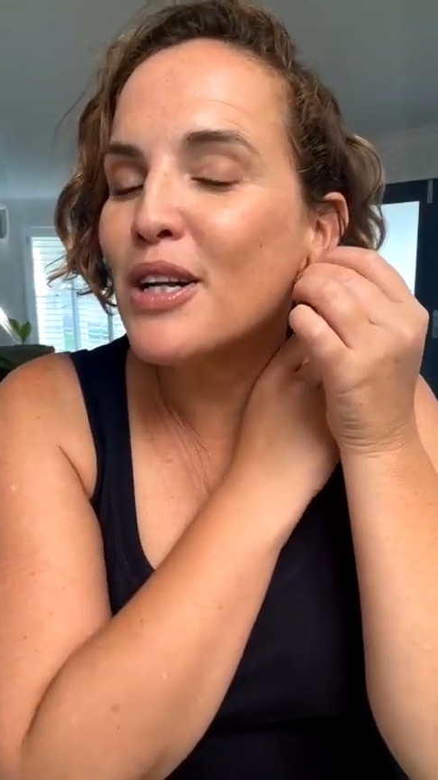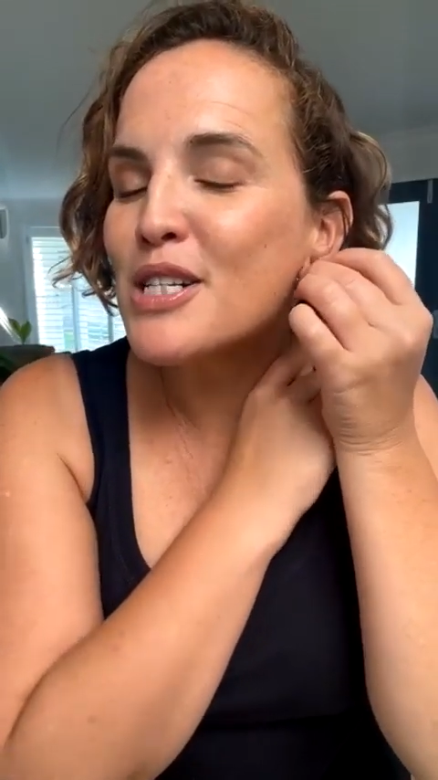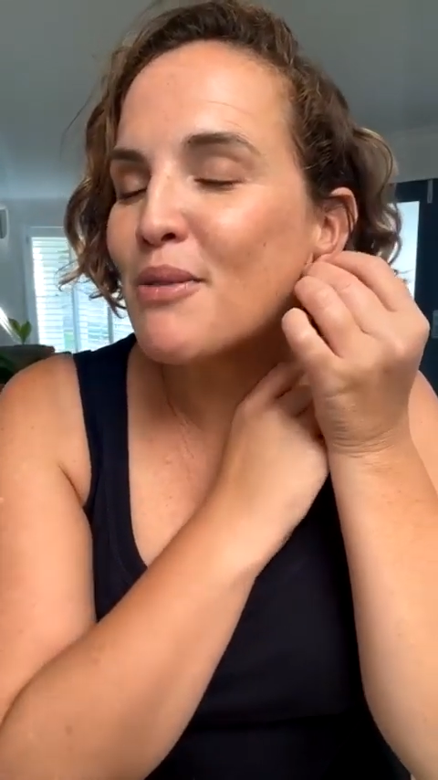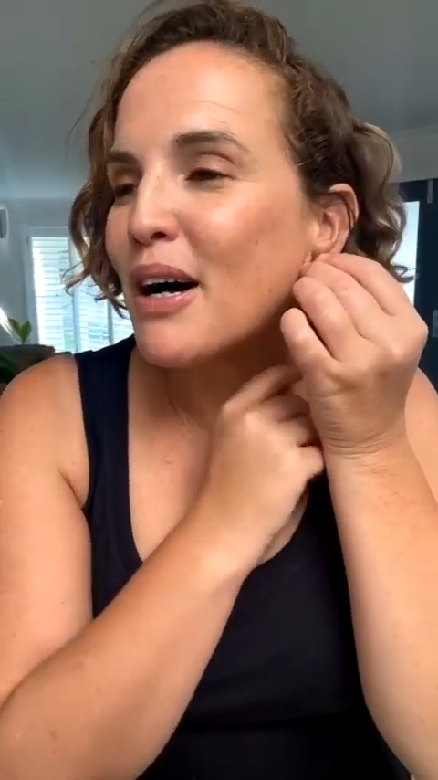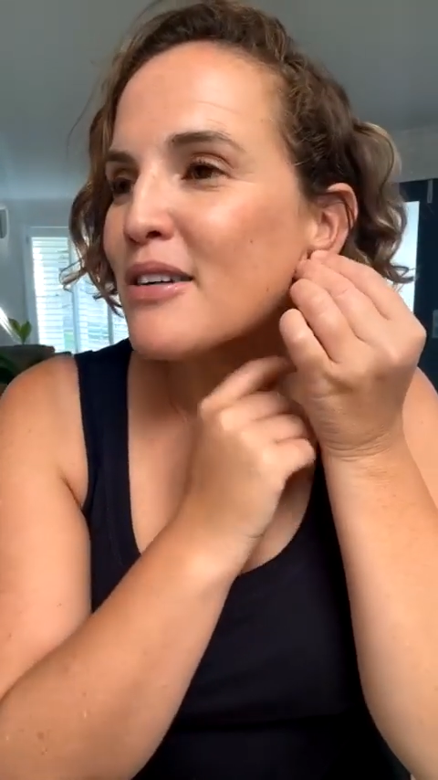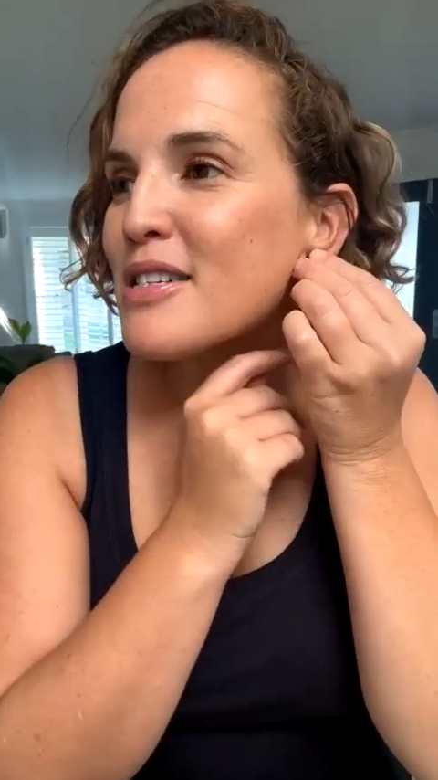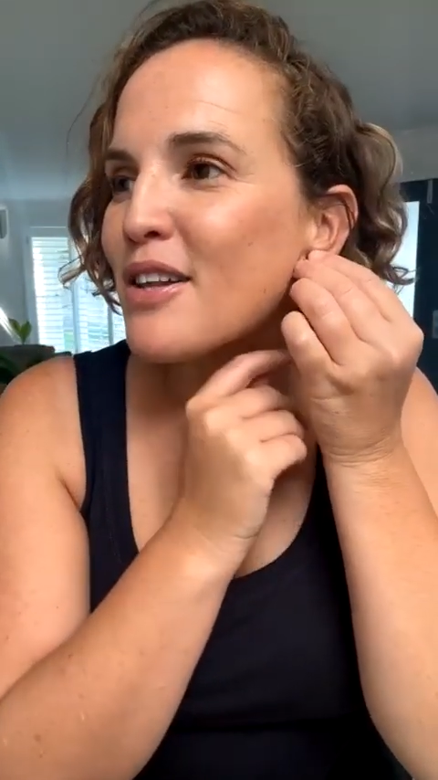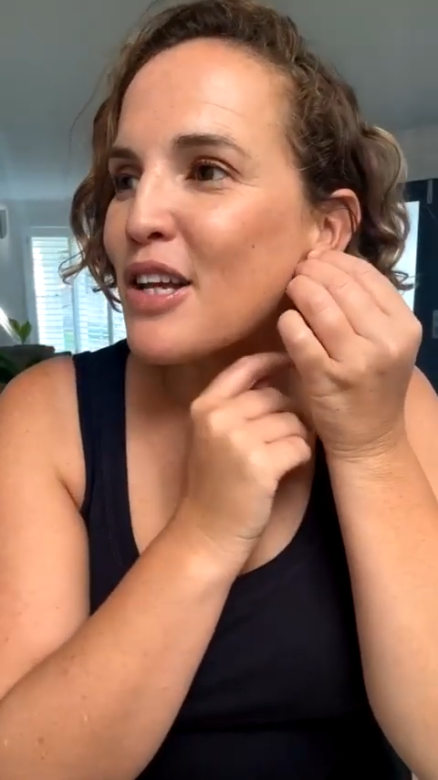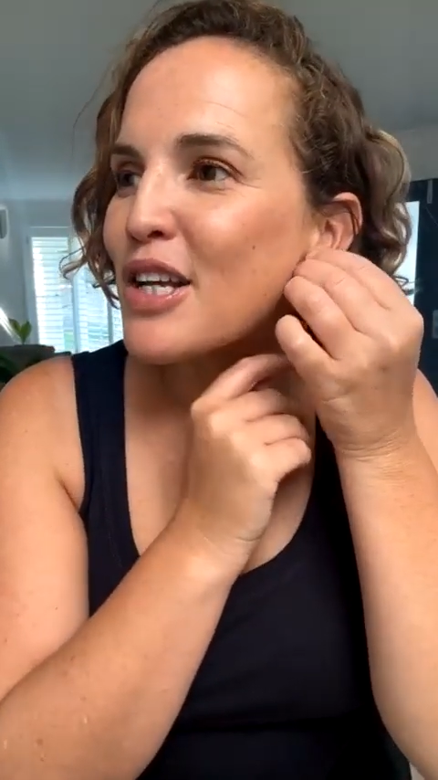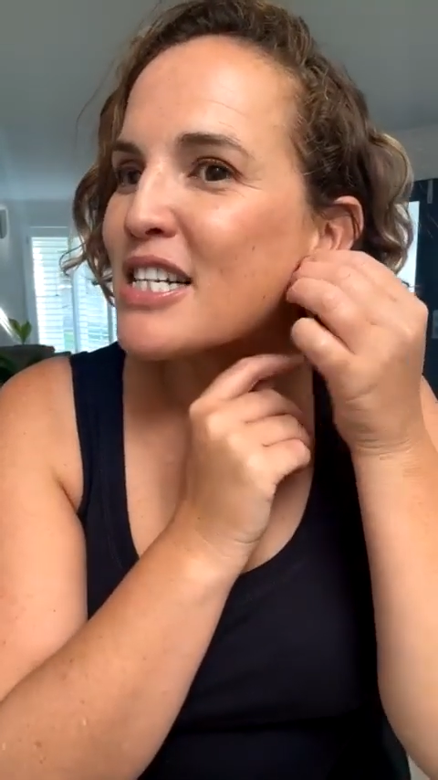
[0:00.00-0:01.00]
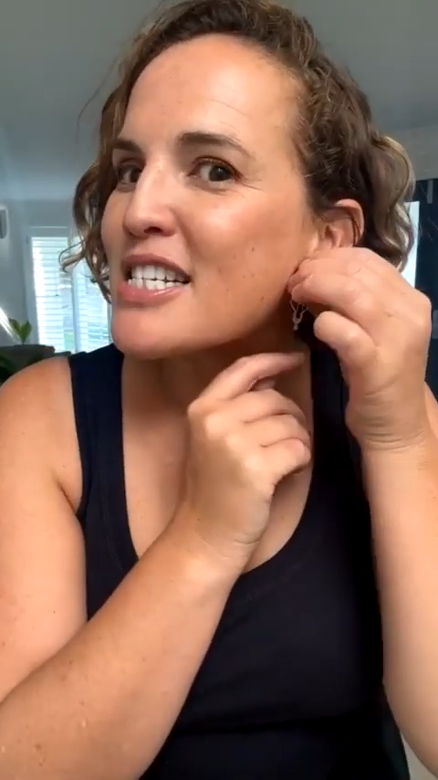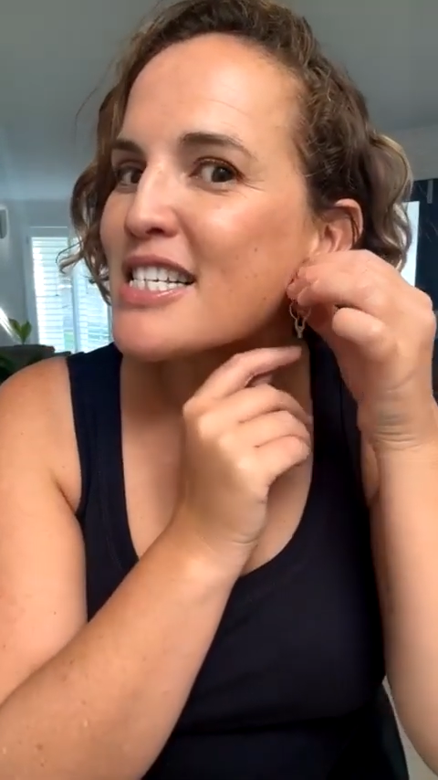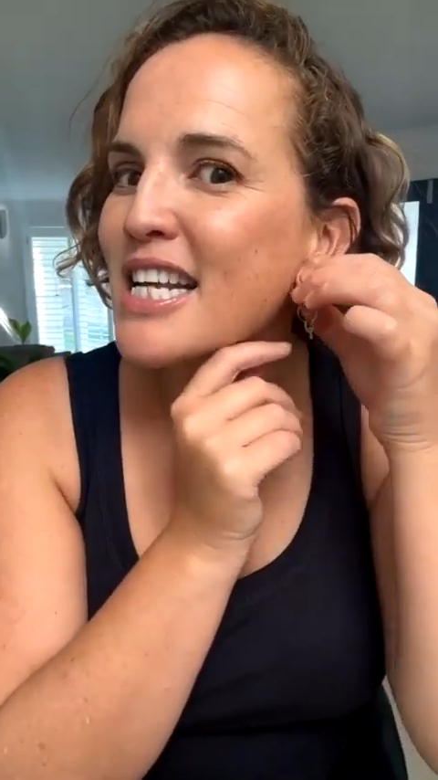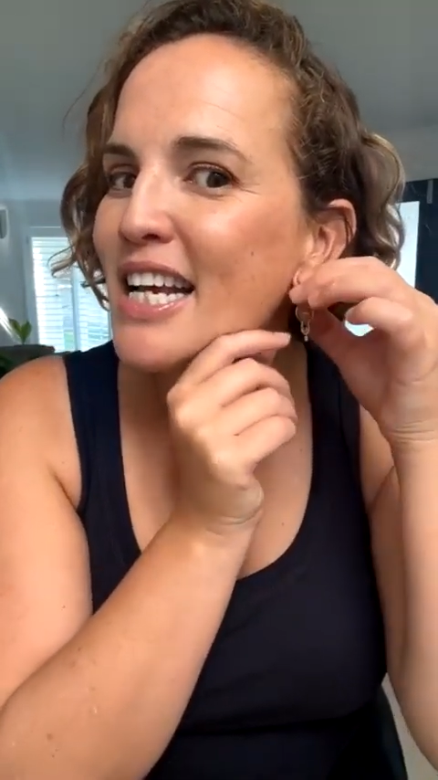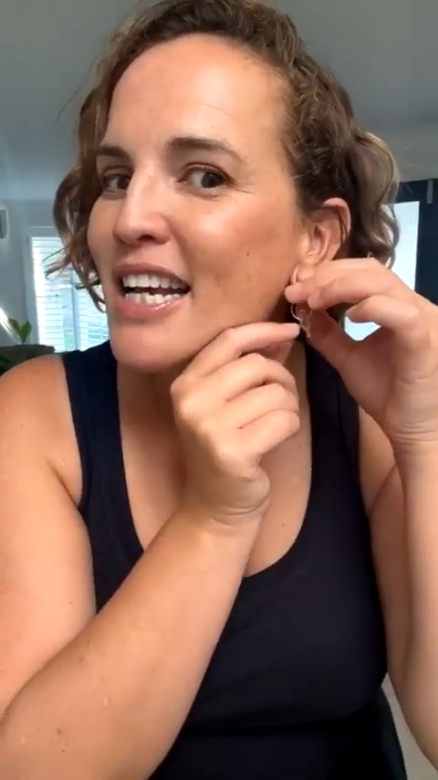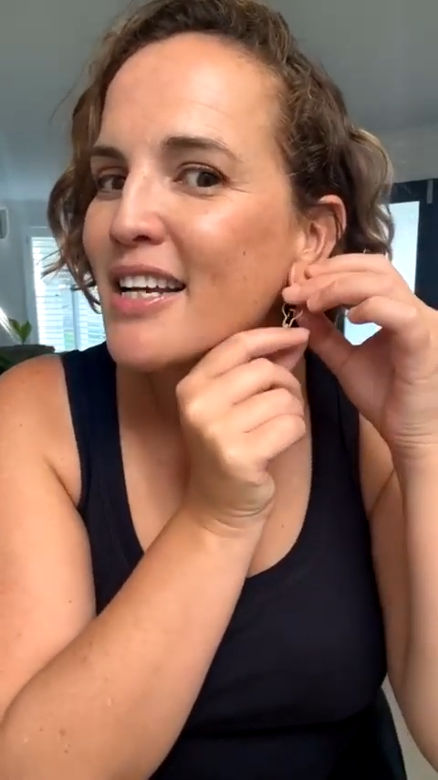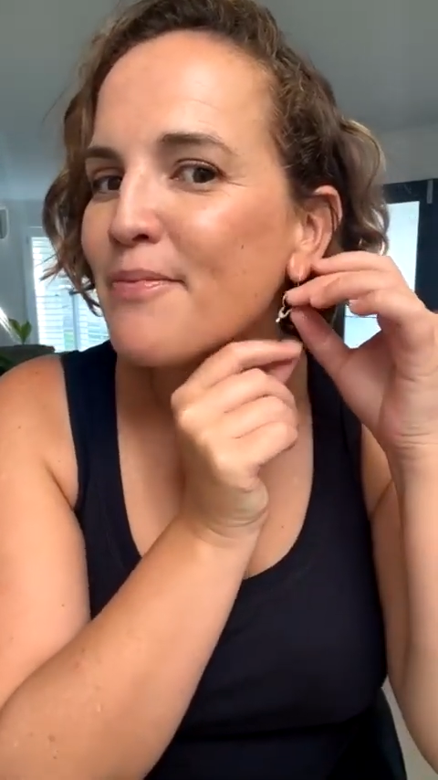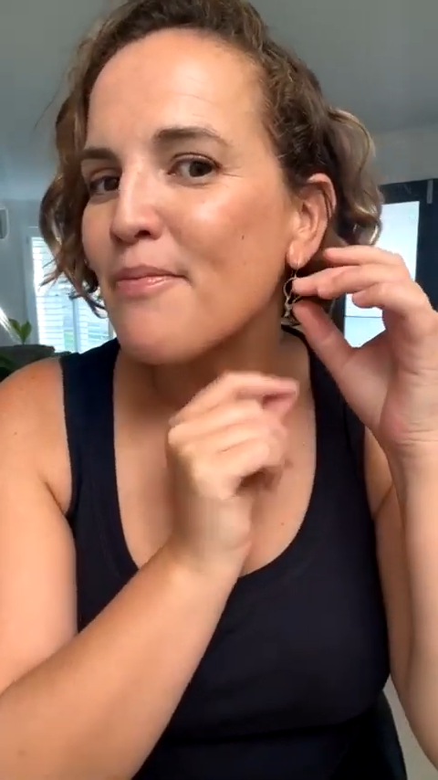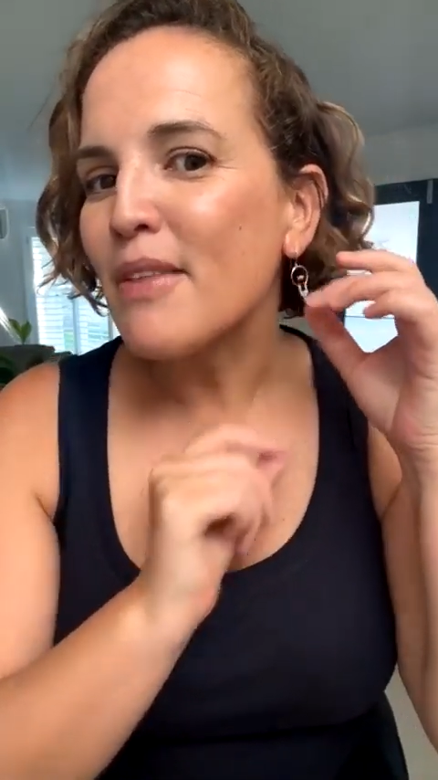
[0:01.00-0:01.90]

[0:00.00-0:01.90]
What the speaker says: as well so that you can see.